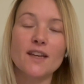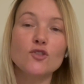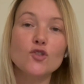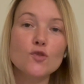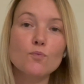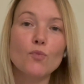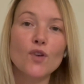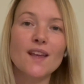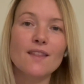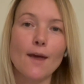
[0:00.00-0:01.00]
It doesn't
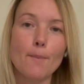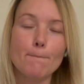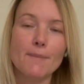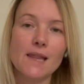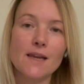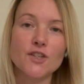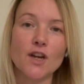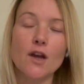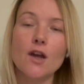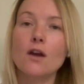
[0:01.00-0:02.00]
bring them pleasure.
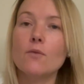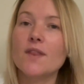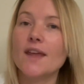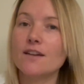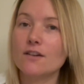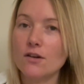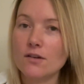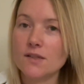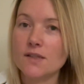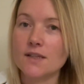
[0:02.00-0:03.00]
With a
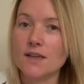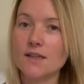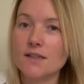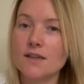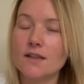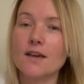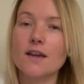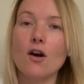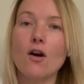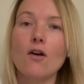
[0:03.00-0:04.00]
narcissist, they
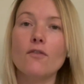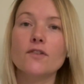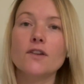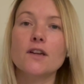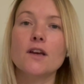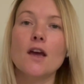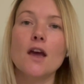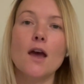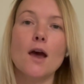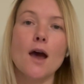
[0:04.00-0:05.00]
often
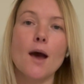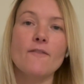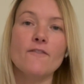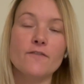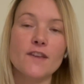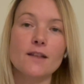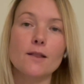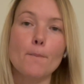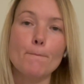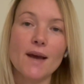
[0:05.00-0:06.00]

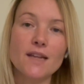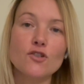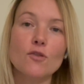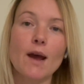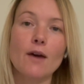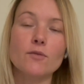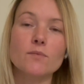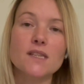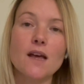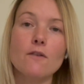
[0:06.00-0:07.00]
feel better about
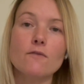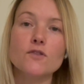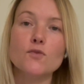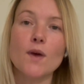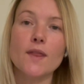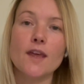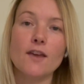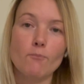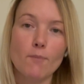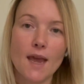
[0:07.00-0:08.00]
themselves when they've
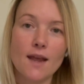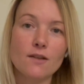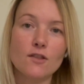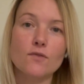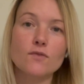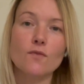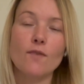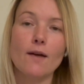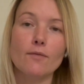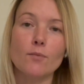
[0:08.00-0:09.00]
made those
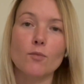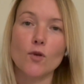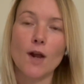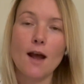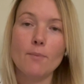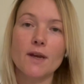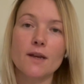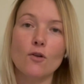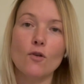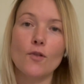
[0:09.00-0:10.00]
around them unhappy,
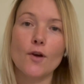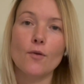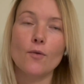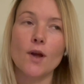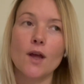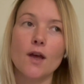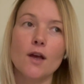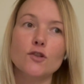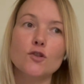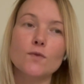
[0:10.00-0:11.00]
although
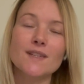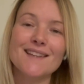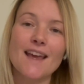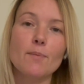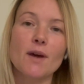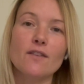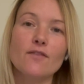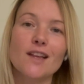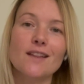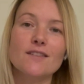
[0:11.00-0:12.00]
to escape any
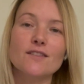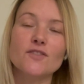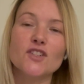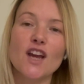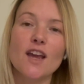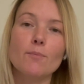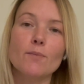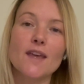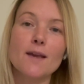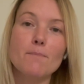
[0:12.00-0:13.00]
feelings of shame,
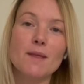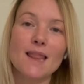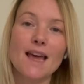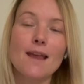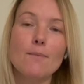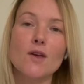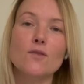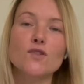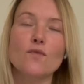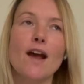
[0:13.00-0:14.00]
they blame
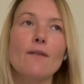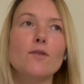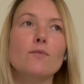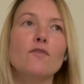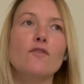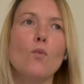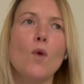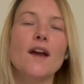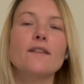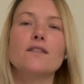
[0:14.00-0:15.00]
those around them for
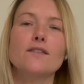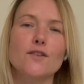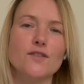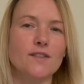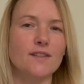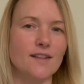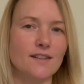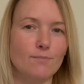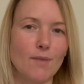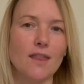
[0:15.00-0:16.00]
why the narcissist
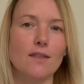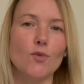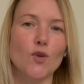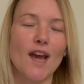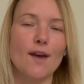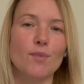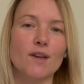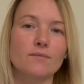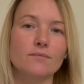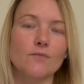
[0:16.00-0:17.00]
made them
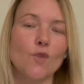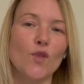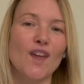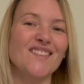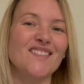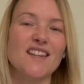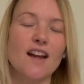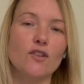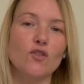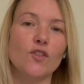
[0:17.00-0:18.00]
unhappy, or they
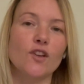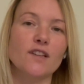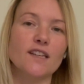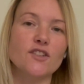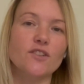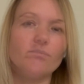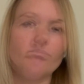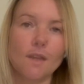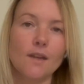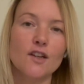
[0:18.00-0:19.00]
deny all knowledge.
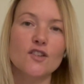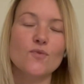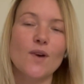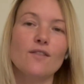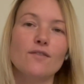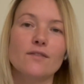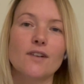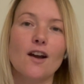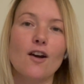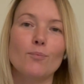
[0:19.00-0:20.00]
12, a
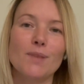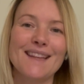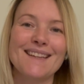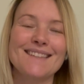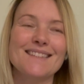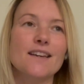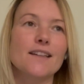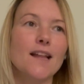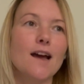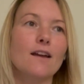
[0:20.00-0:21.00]
complete
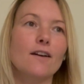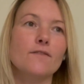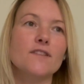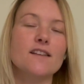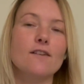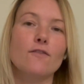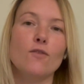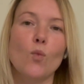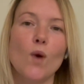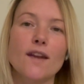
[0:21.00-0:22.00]
lack of
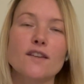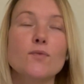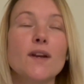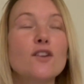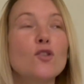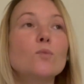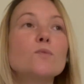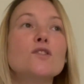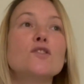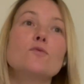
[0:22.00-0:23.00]
self-awareness. When it comes
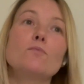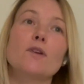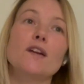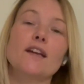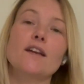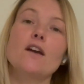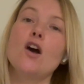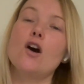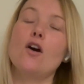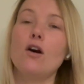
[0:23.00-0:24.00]
to somebody
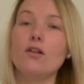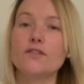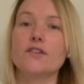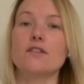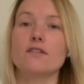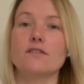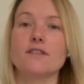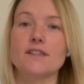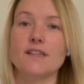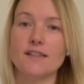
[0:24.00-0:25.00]
on the
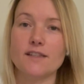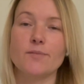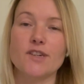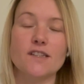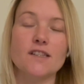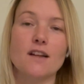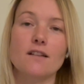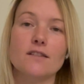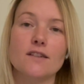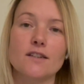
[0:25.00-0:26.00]
narcissist
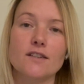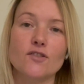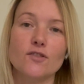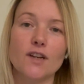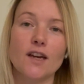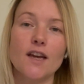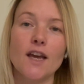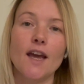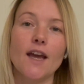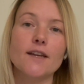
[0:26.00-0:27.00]
personality disorder,
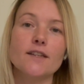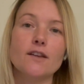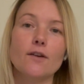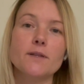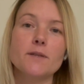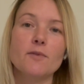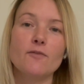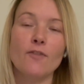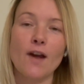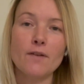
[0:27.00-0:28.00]
it's going to be
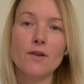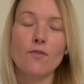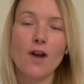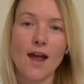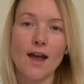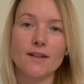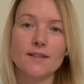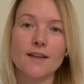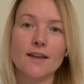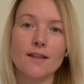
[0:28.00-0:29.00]
very rare to
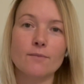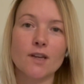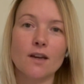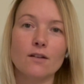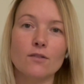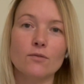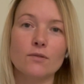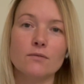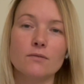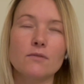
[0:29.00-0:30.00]
hear them go,
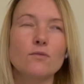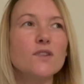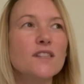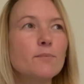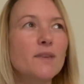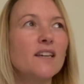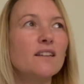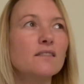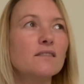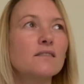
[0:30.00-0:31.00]
was it
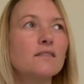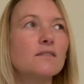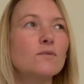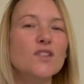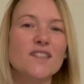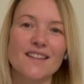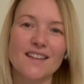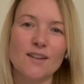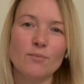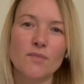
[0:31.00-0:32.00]
me? Was it
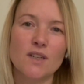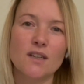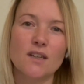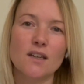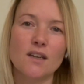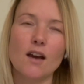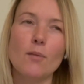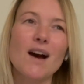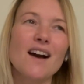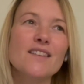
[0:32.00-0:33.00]
them? Am
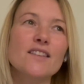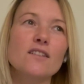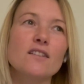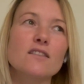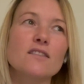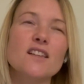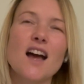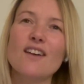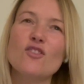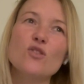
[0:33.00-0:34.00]
I the narcissist? I
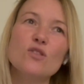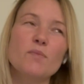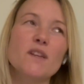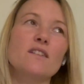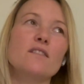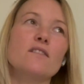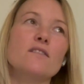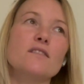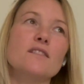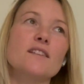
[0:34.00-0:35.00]
could be the
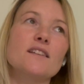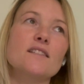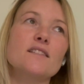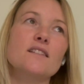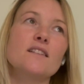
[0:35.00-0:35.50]
narcissist.